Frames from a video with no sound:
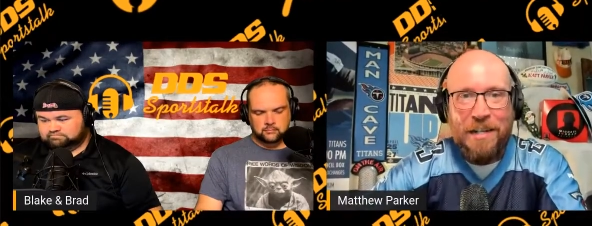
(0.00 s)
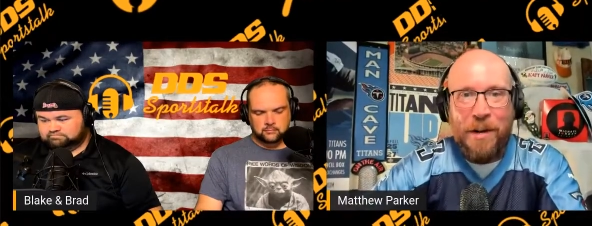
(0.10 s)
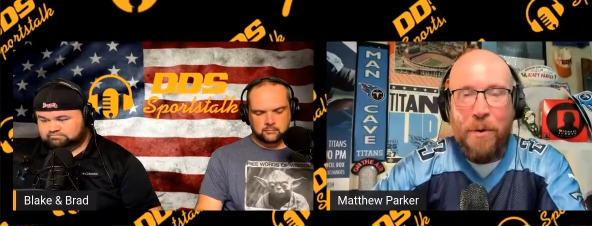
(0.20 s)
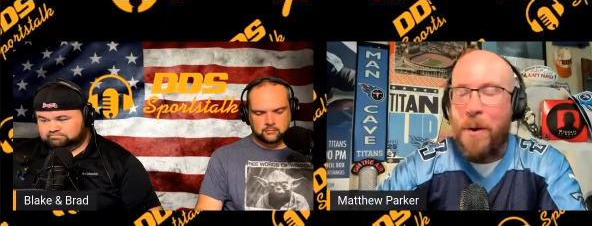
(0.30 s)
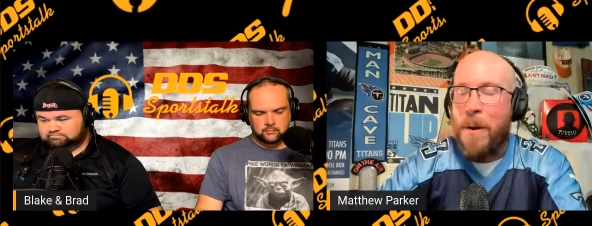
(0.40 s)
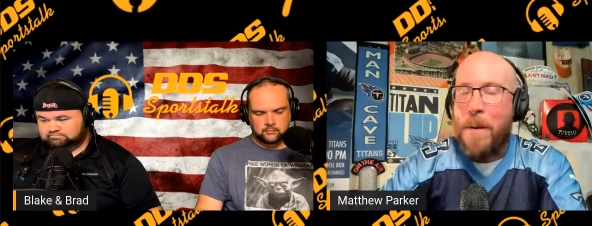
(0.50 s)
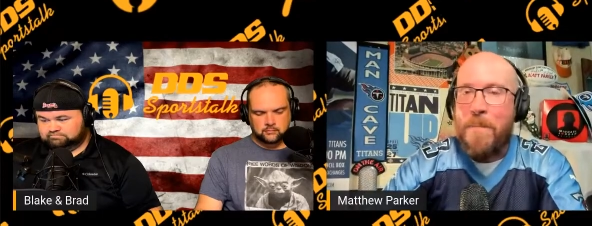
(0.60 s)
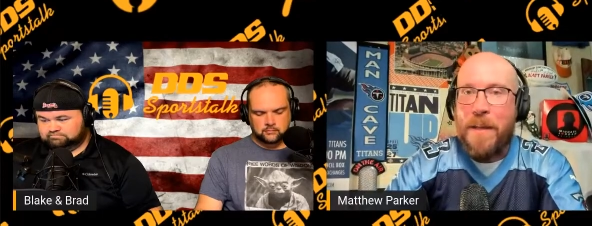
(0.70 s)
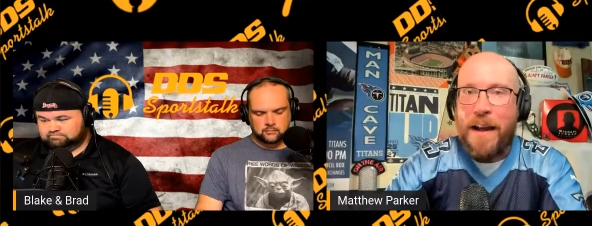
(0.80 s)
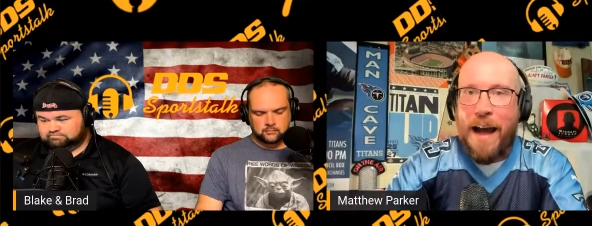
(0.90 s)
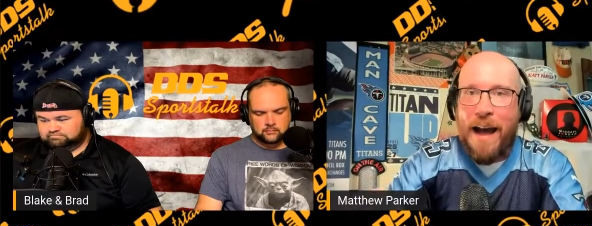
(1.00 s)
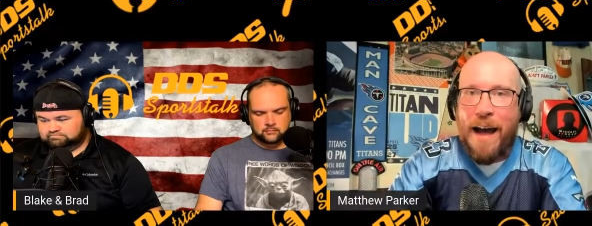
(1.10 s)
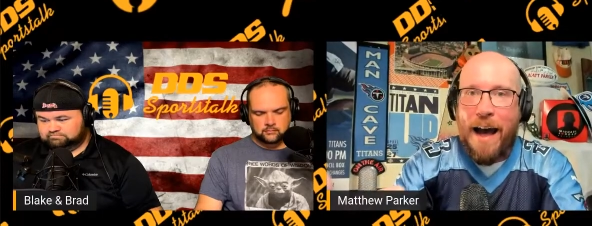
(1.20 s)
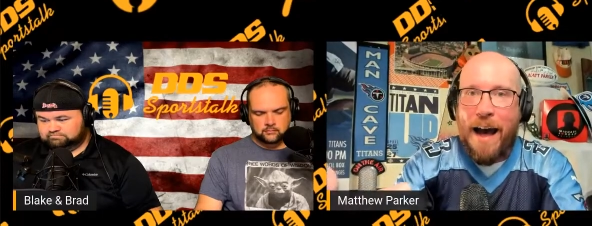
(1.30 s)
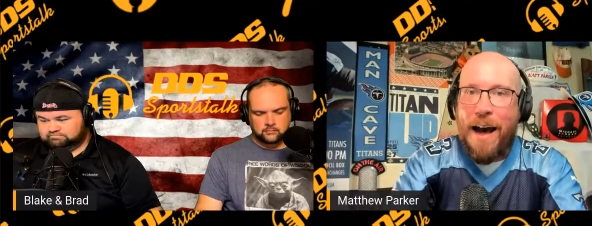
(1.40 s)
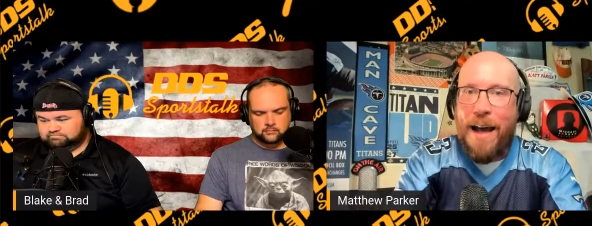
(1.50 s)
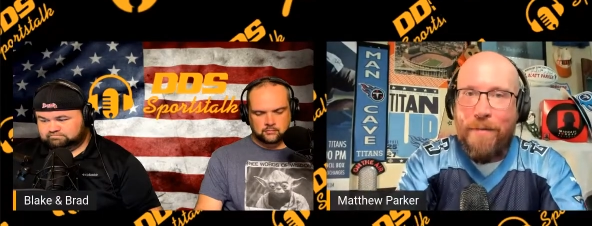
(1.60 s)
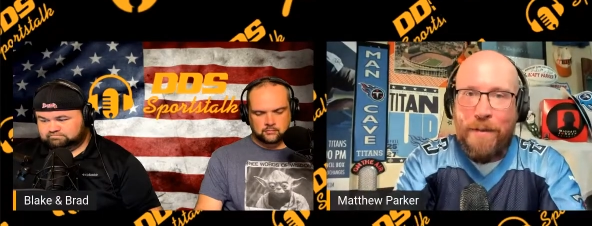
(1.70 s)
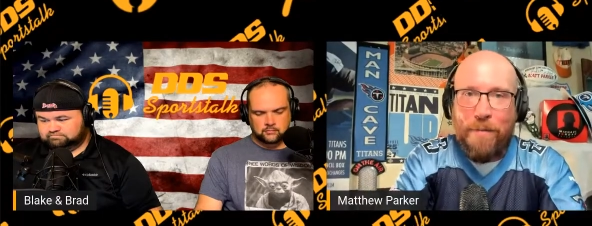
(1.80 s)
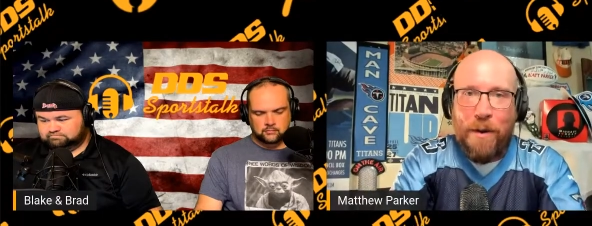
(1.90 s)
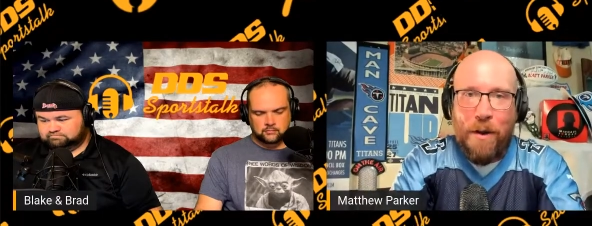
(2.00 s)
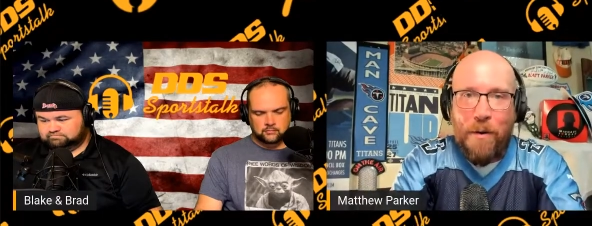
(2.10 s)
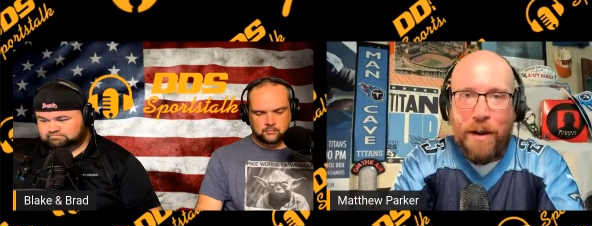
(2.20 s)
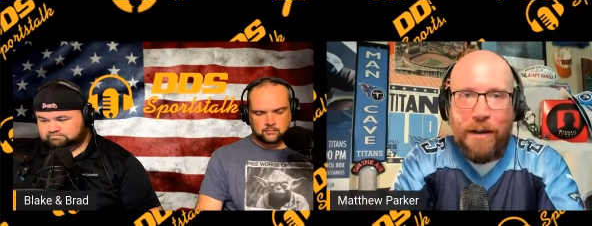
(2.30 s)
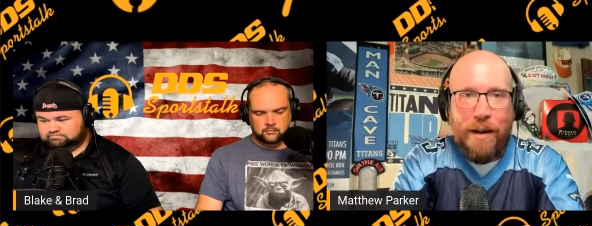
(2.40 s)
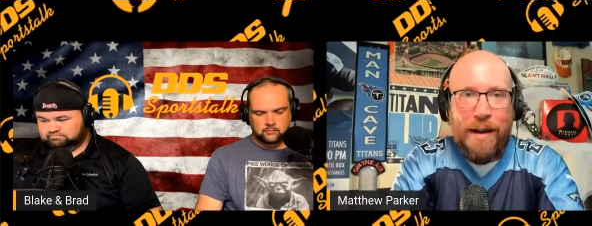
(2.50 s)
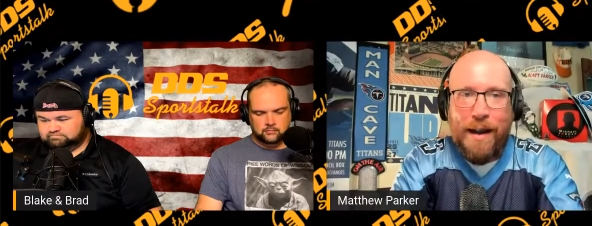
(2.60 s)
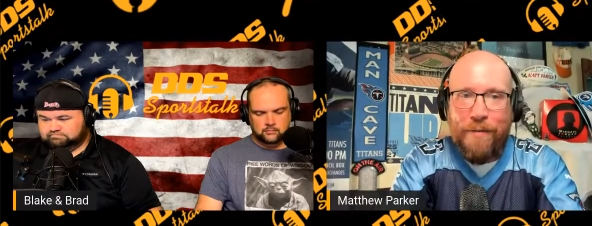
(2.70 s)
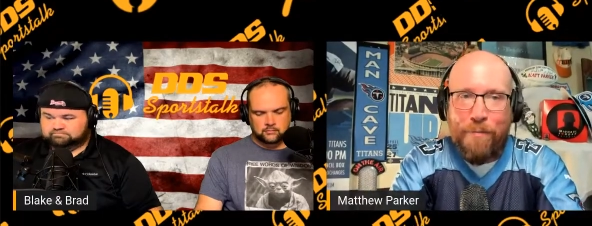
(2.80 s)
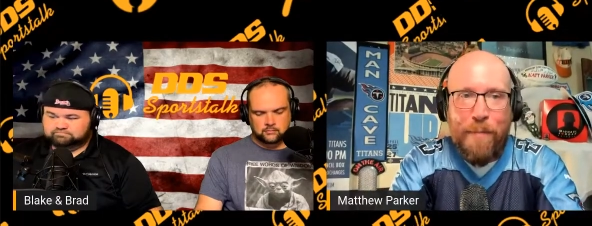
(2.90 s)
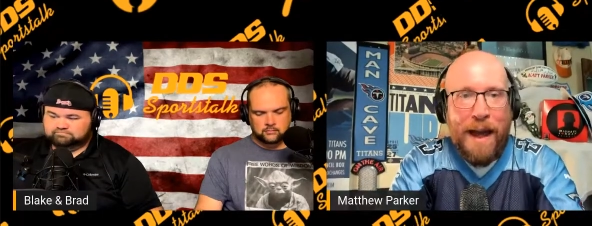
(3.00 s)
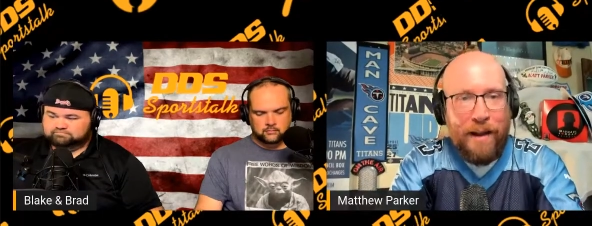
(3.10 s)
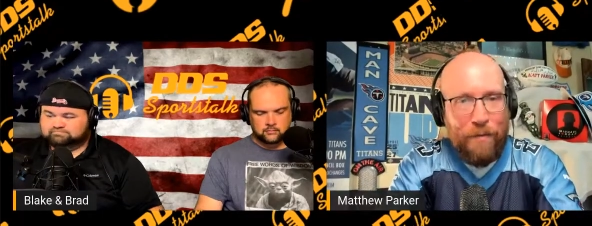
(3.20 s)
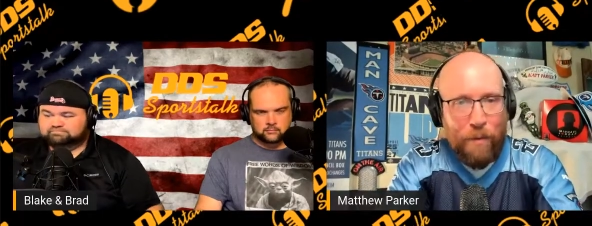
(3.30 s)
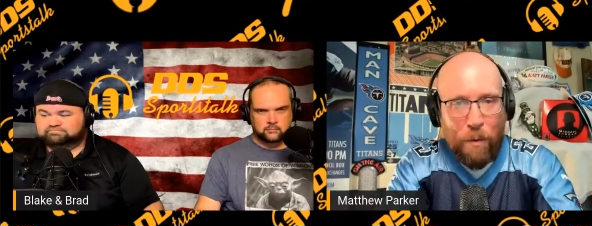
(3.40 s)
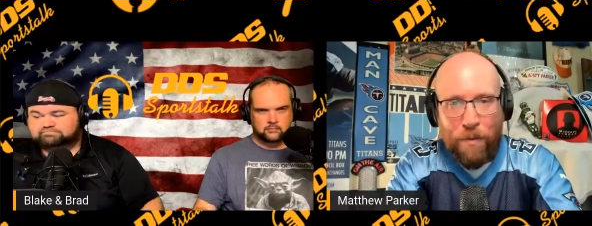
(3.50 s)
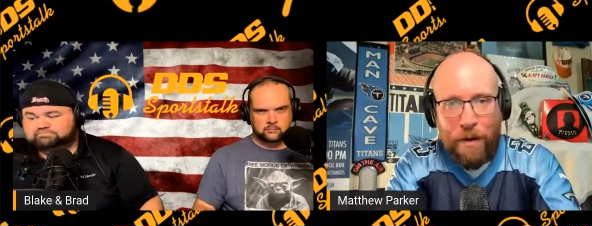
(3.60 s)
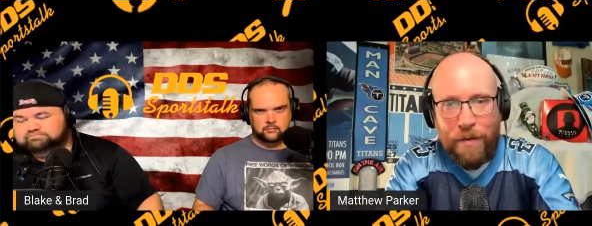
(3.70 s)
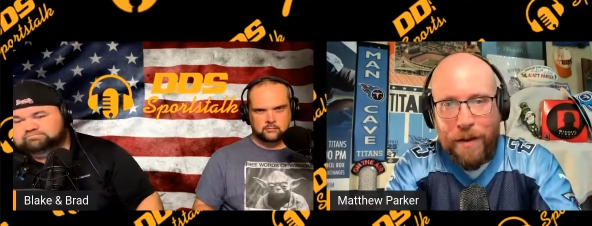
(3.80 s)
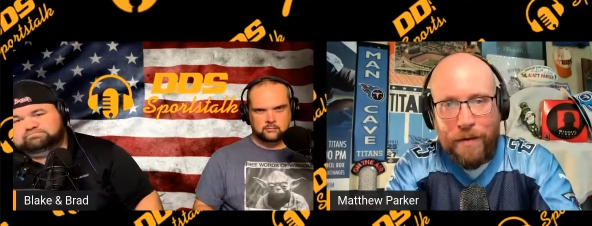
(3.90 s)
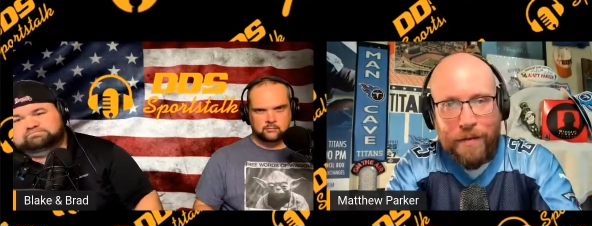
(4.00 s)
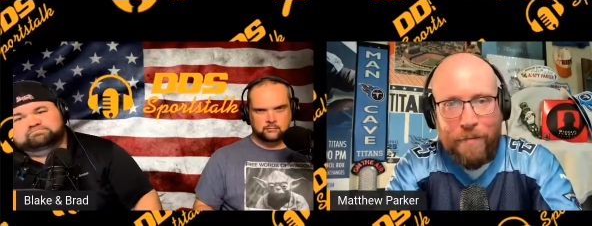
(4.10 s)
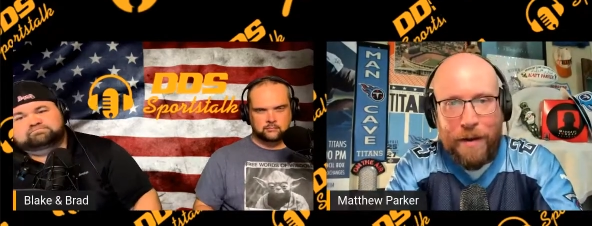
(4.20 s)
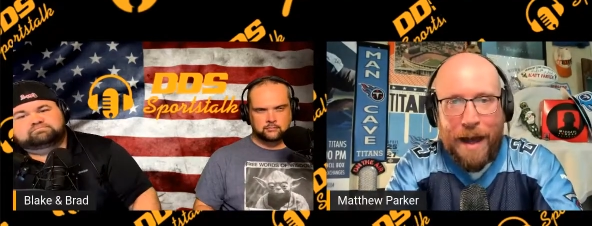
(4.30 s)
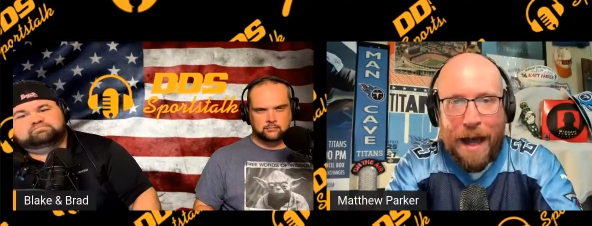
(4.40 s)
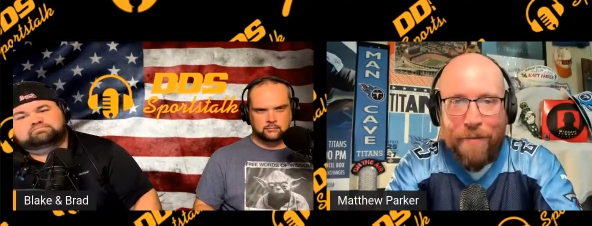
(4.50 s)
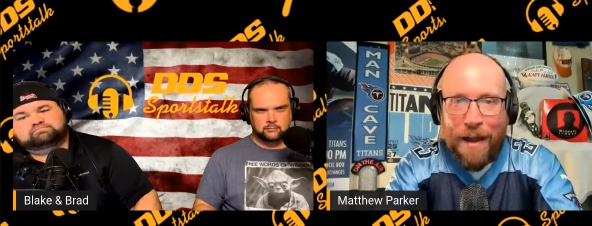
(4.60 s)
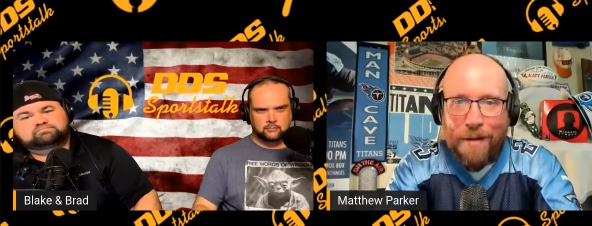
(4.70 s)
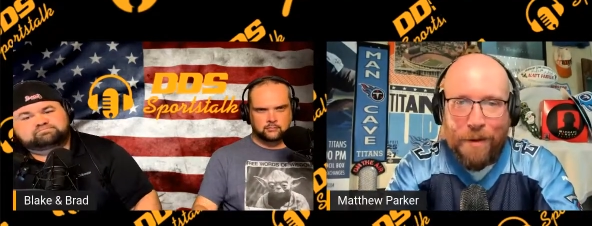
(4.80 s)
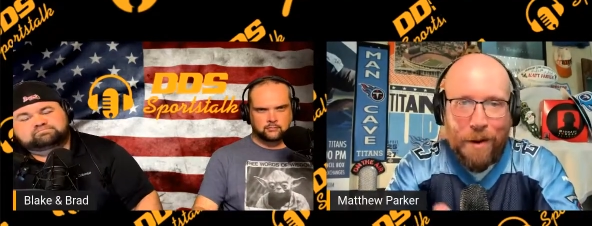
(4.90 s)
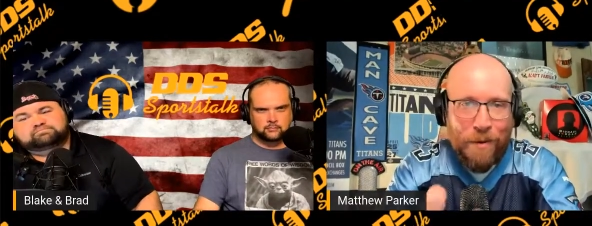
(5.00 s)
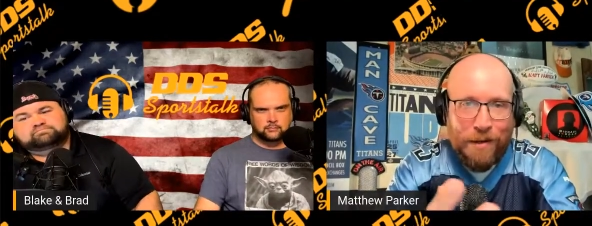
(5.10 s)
Speaker 1: So I have them going back and forth on this, but I've got them going